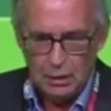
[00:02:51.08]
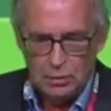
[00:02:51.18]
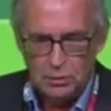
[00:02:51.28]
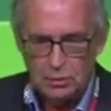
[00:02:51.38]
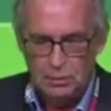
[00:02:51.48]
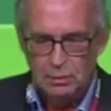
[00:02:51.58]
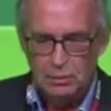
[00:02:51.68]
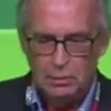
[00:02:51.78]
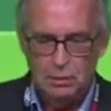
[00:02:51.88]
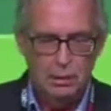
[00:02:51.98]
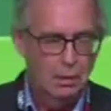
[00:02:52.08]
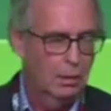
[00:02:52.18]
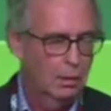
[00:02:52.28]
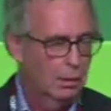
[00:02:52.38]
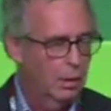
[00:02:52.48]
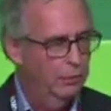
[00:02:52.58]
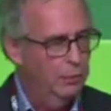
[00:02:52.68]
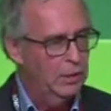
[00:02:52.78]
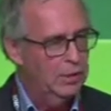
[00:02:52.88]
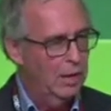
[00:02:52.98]
So if
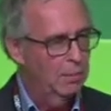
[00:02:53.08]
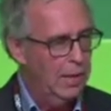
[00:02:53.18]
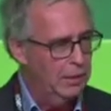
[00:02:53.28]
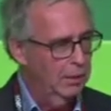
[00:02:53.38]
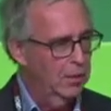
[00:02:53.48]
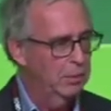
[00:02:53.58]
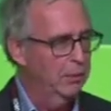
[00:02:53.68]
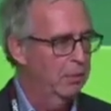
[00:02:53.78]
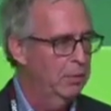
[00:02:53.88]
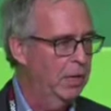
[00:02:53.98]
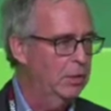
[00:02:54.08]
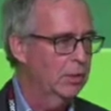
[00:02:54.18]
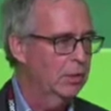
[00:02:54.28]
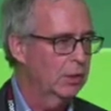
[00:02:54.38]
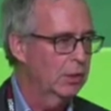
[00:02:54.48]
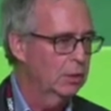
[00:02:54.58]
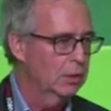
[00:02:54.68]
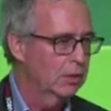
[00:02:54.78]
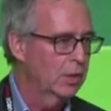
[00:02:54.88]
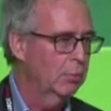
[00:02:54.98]
we step back a little bit from agency and
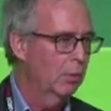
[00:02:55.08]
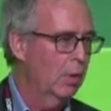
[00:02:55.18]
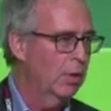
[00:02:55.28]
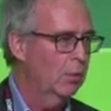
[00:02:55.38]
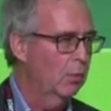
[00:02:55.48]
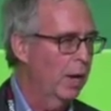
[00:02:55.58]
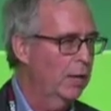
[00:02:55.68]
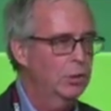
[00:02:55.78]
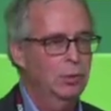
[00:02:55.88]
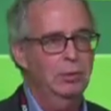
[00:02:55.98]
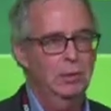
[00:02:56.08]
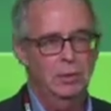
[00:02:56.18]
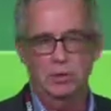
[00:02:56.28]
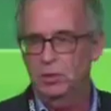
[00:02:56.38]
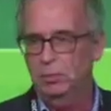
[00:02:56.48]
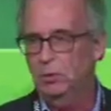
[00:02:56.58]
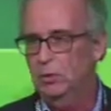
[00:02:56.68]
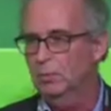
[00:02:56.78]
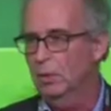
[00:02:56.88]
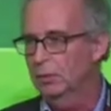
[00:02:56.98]
just say, well, why should the
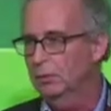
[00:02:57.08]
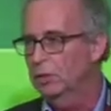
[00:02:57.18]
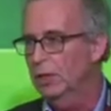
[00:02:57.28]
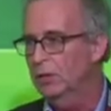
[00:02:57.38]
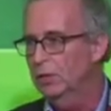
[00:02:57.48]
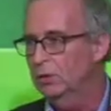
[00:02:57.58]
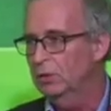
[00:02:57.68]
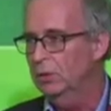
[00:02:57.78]
distribution model change?